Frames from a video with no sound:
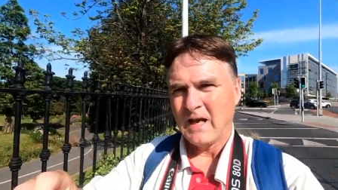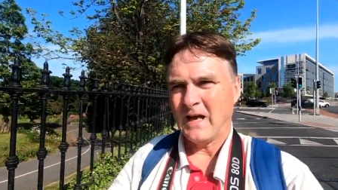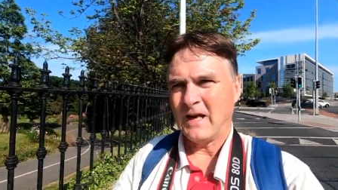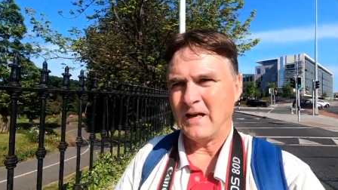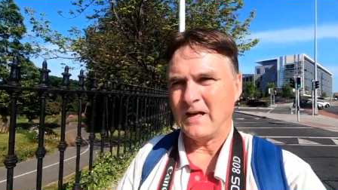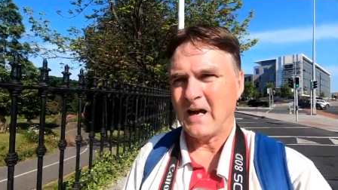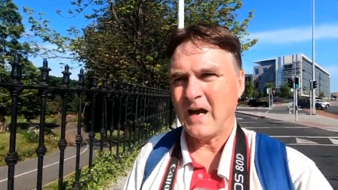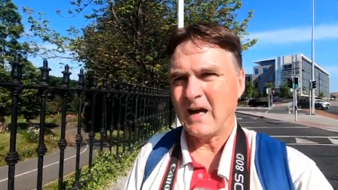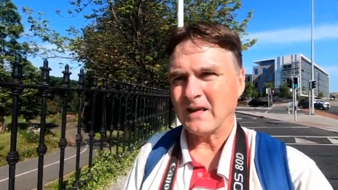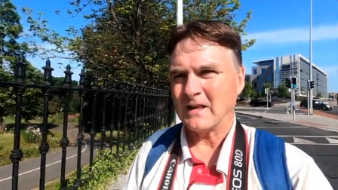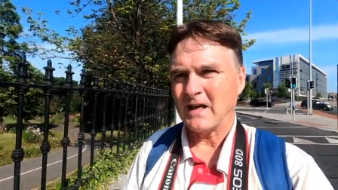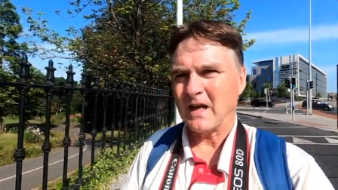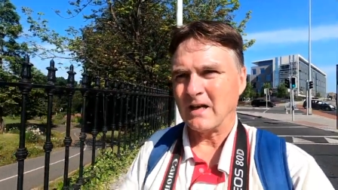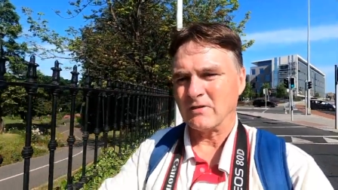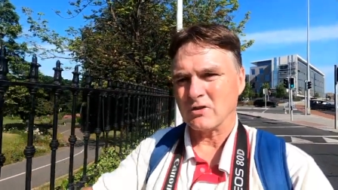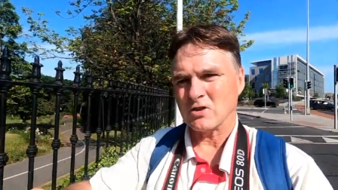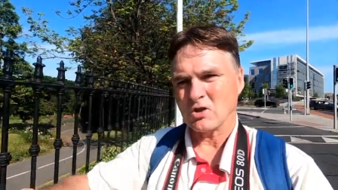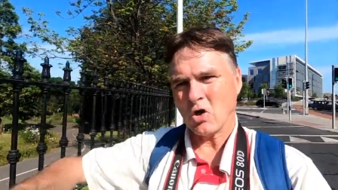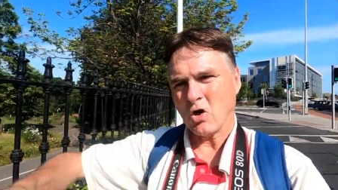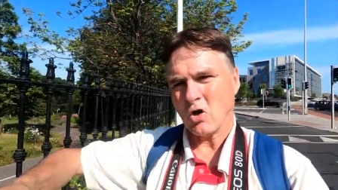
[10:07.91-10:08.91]
and you had to
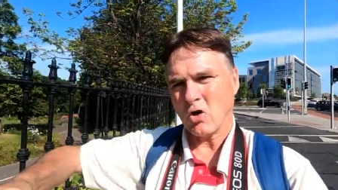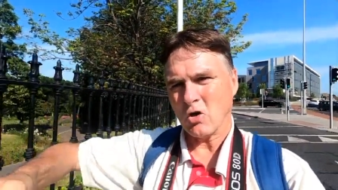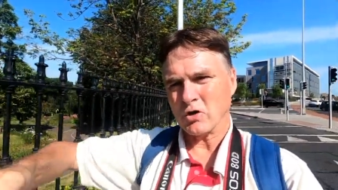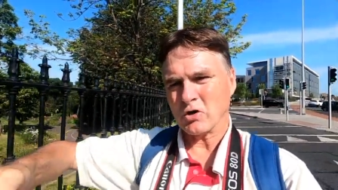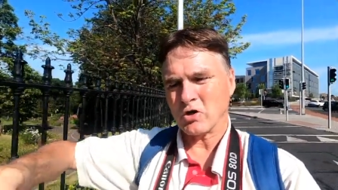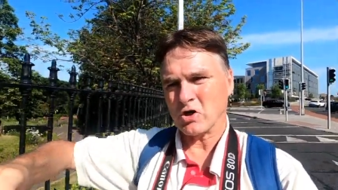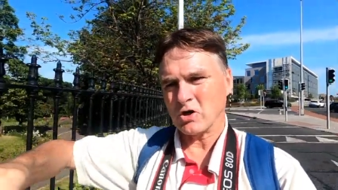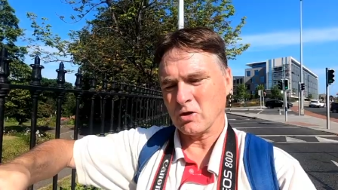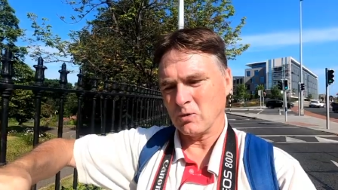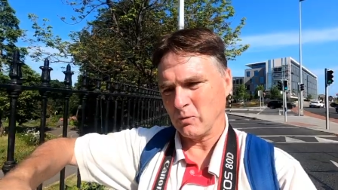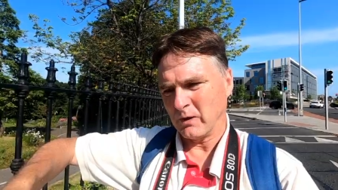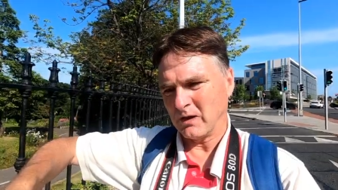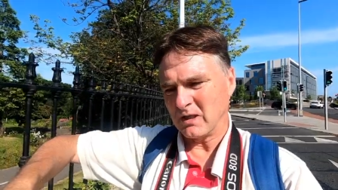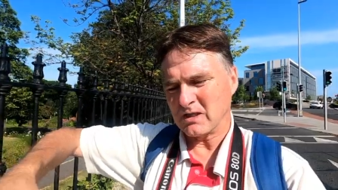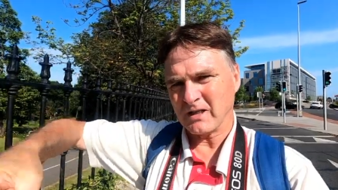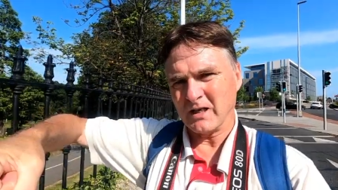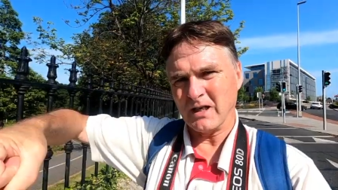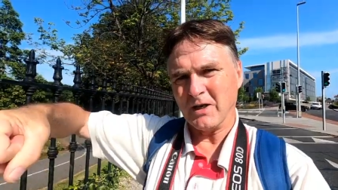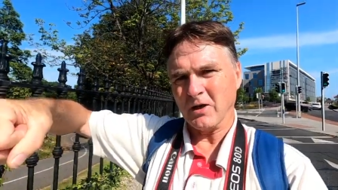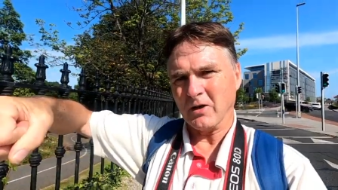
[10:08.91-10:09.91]
have a torch with a
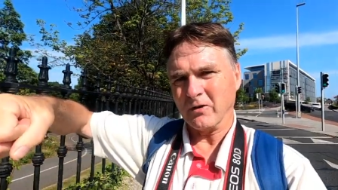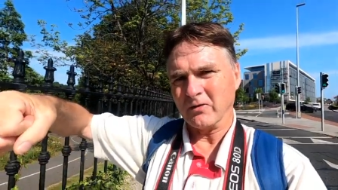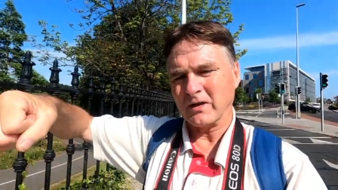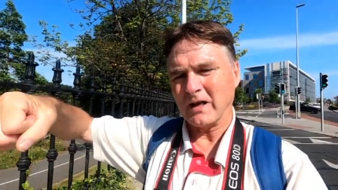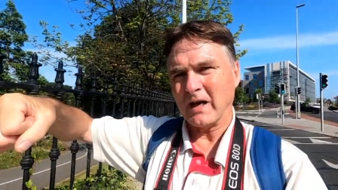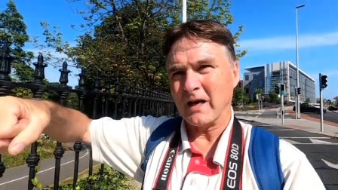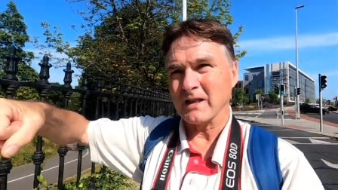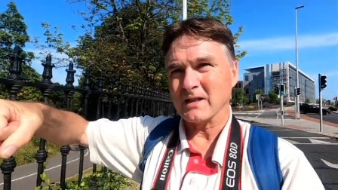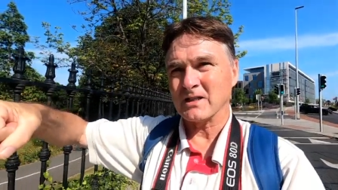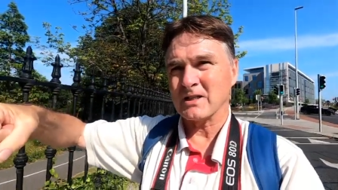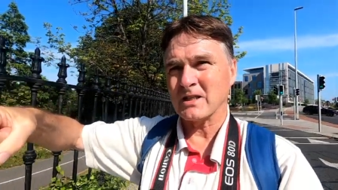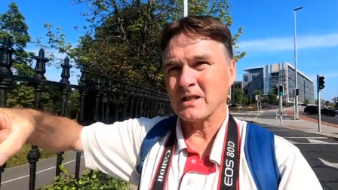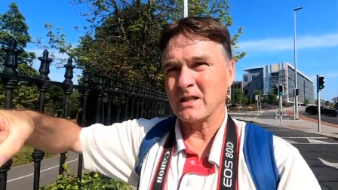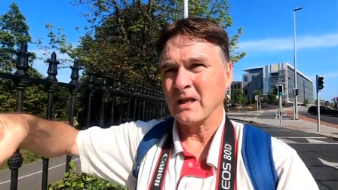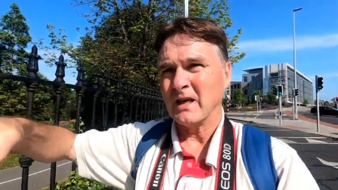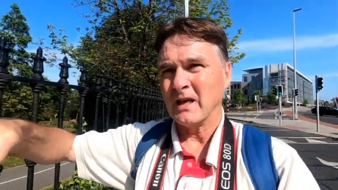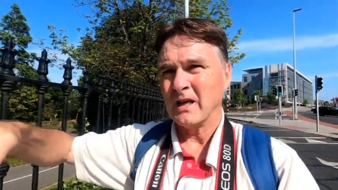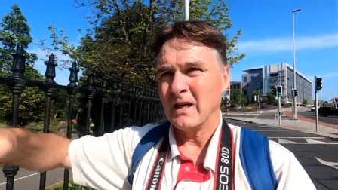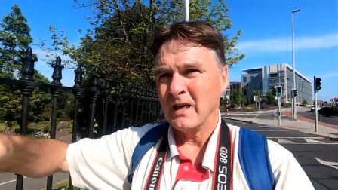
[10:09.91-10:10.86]
cylinder of gas